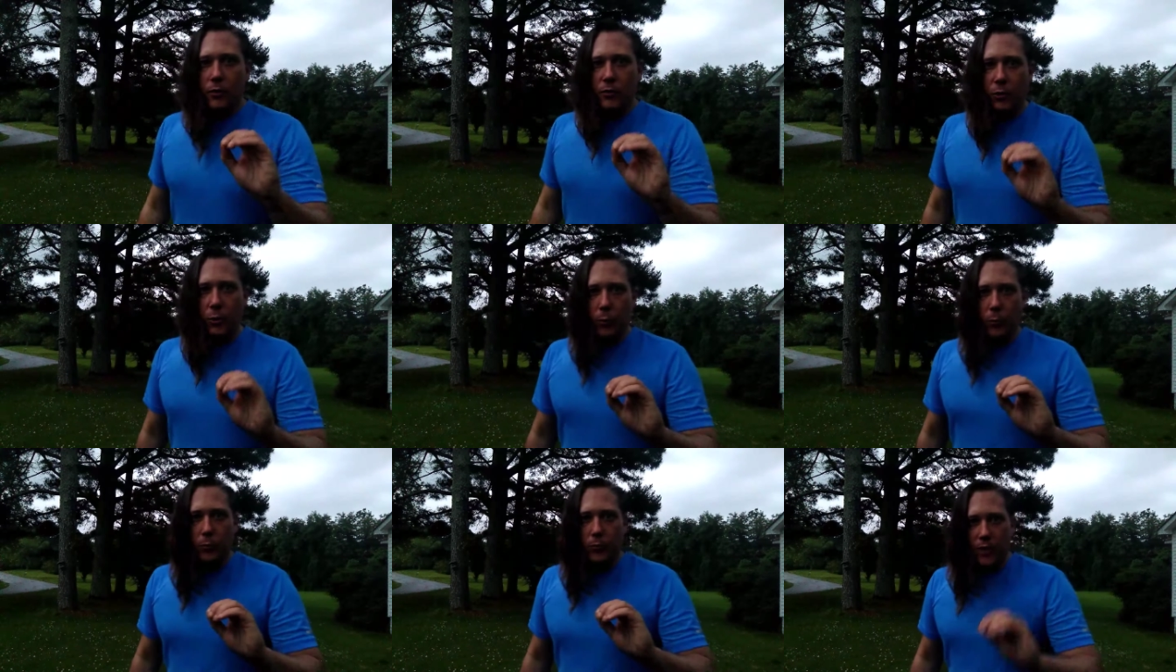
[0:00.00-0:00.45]

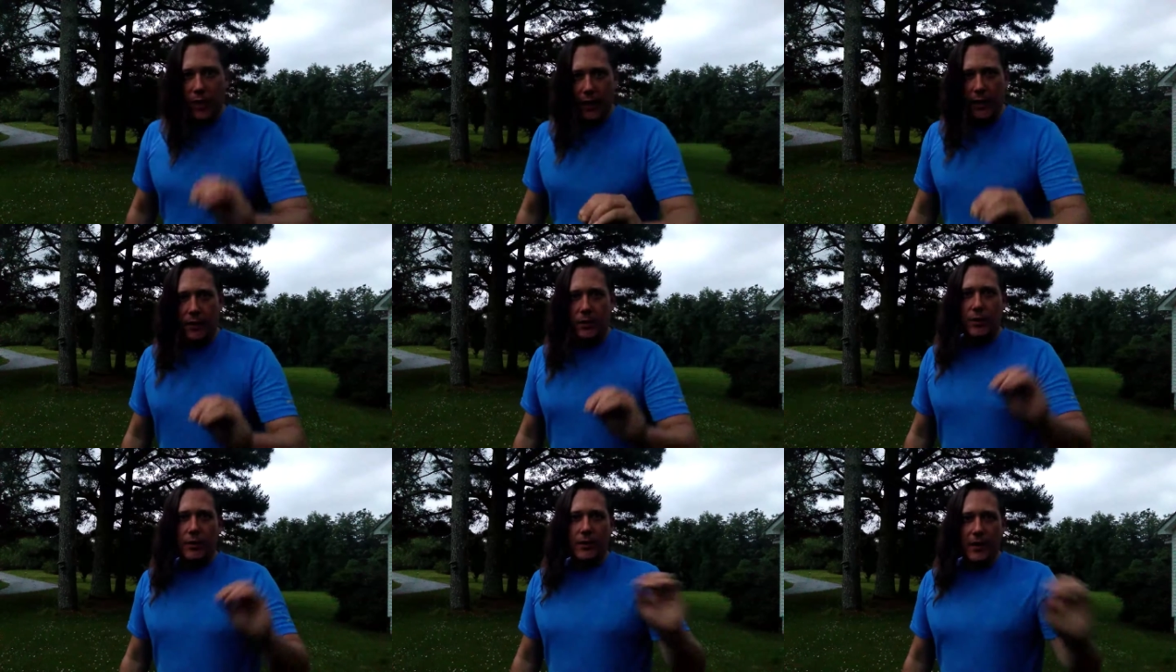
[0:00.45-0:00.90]
to
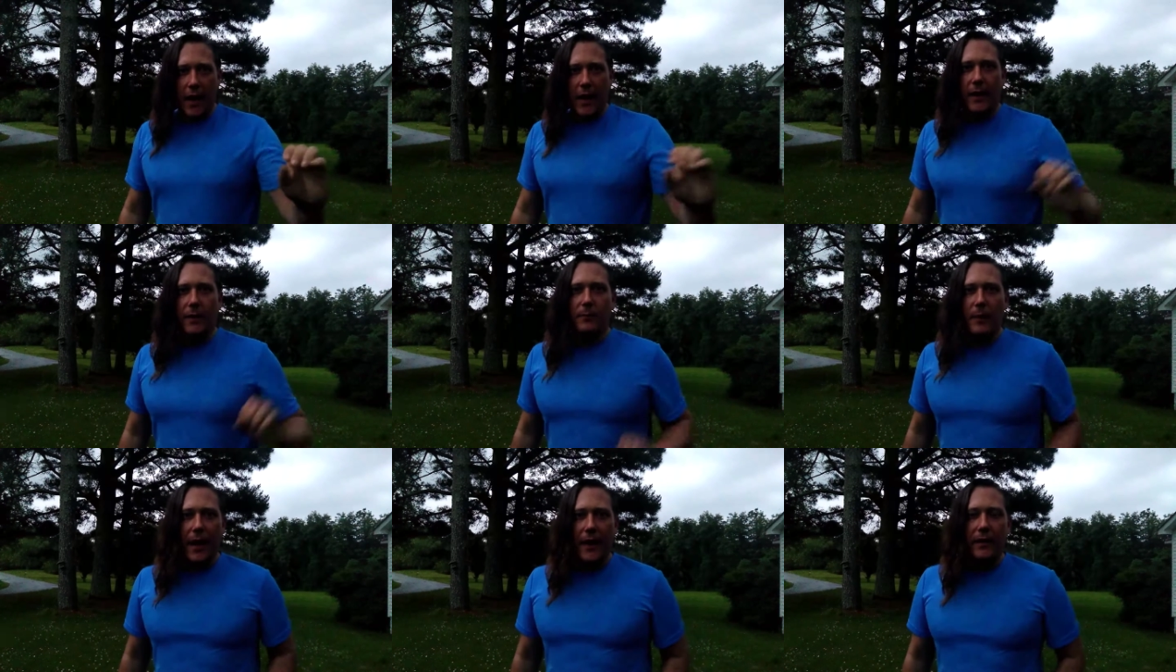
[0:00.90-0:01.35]
teach that
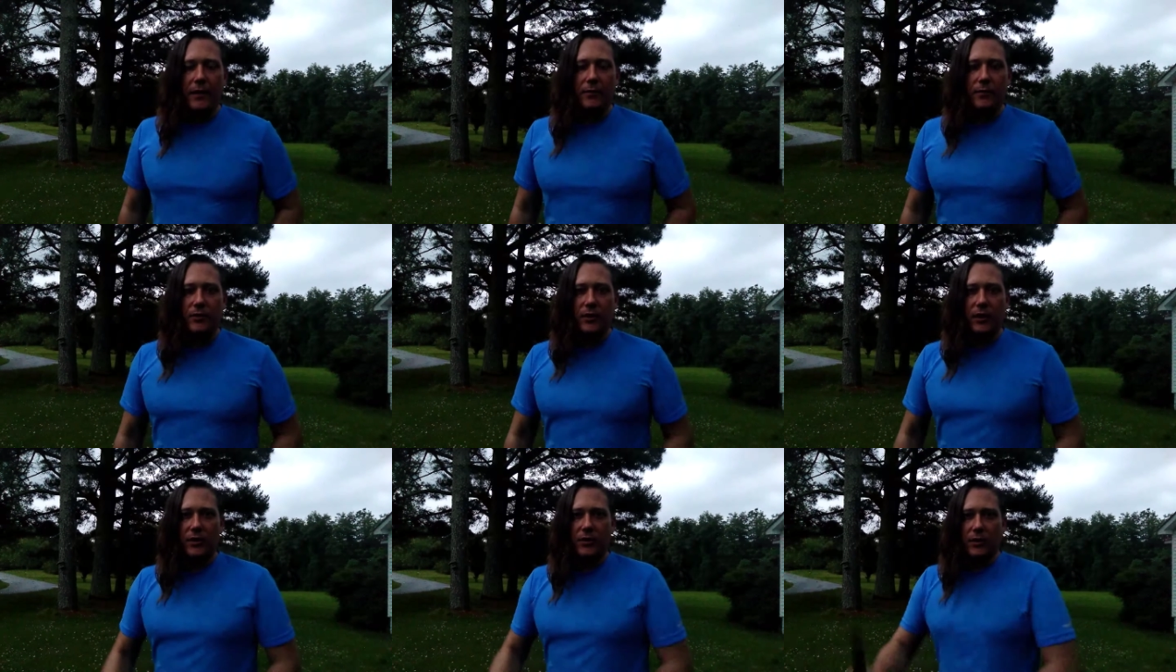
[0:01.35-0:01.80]
combative
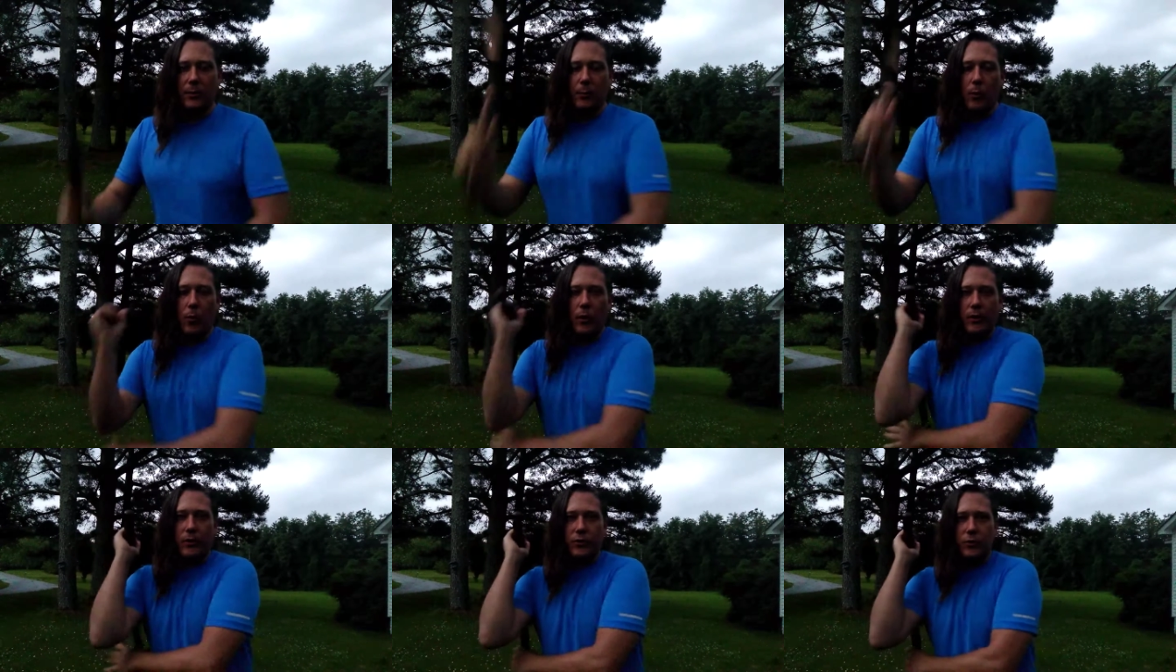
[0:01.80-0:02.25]
system
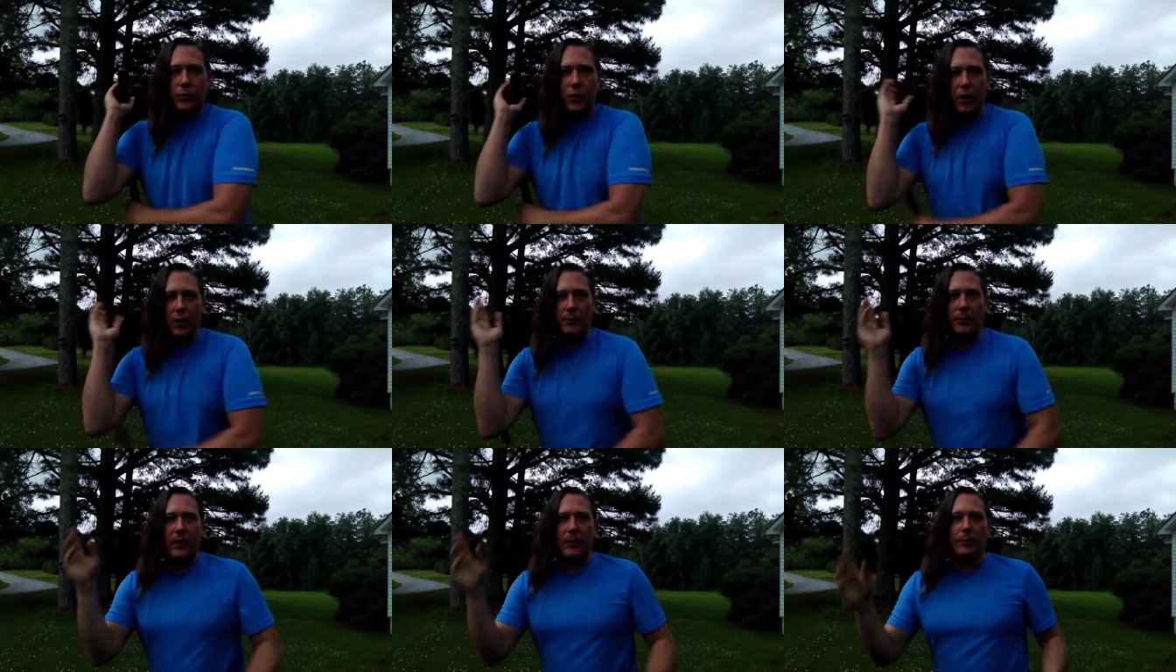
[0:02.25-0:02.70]
or
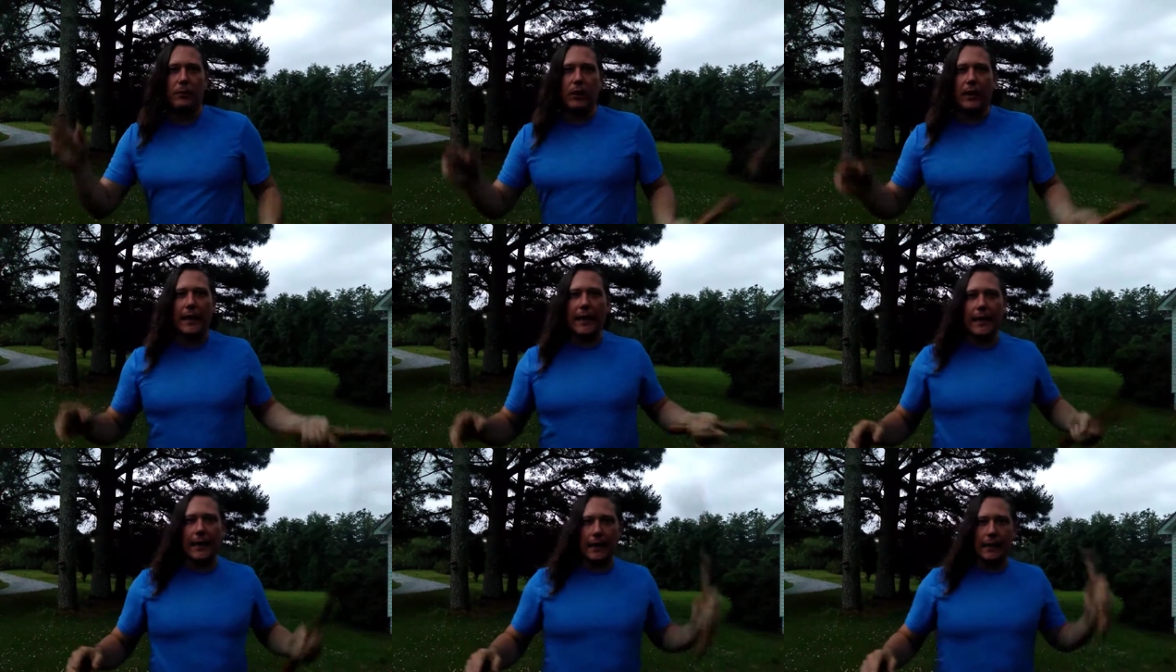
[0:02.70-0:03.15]
instruct people
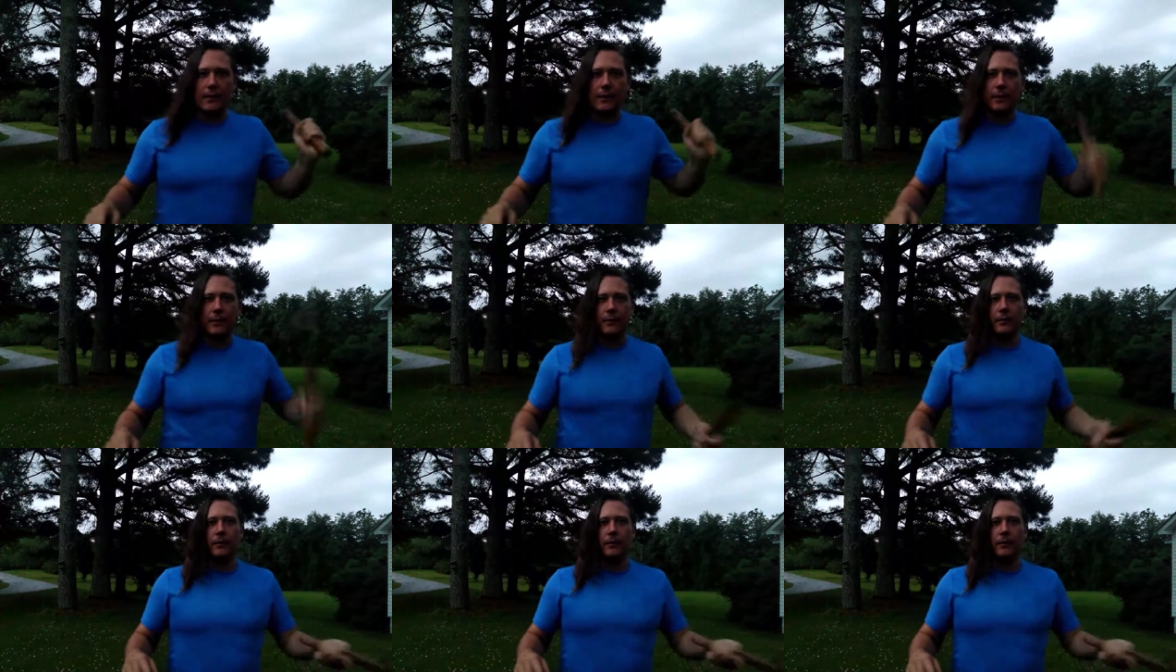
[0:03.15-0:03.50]
in it.